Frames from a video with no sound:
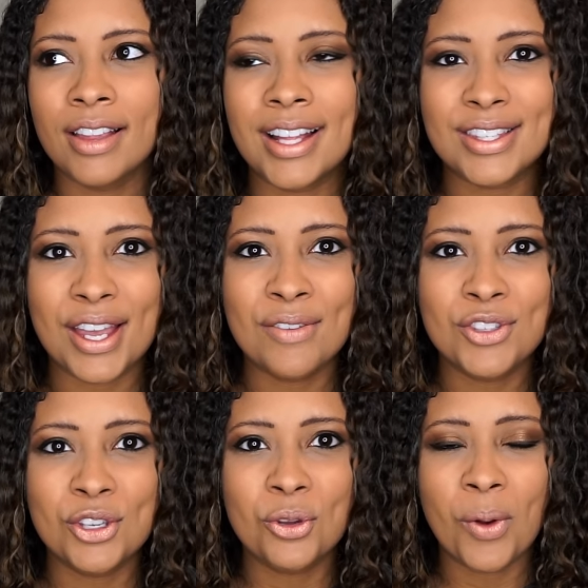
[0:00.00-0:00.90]
That
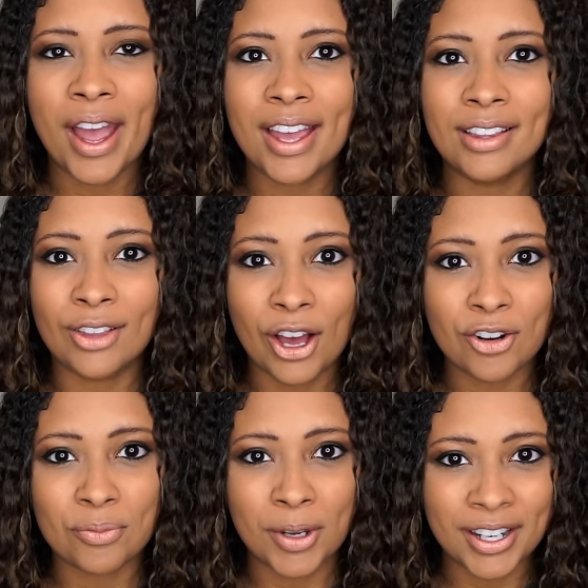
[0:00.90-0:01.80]
saves you a lot
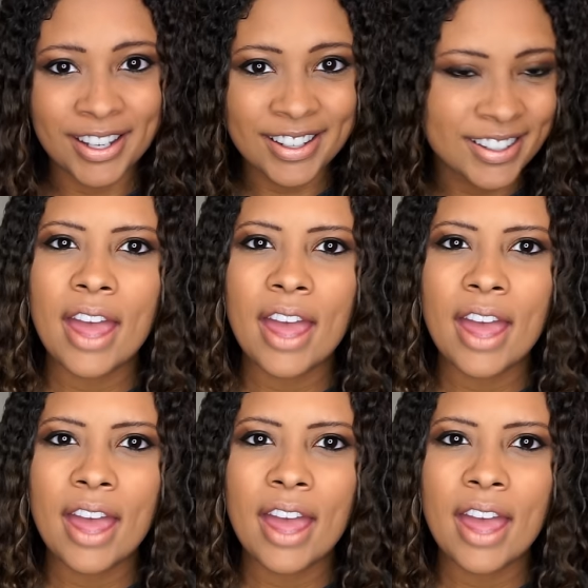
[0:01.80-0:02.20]
of money.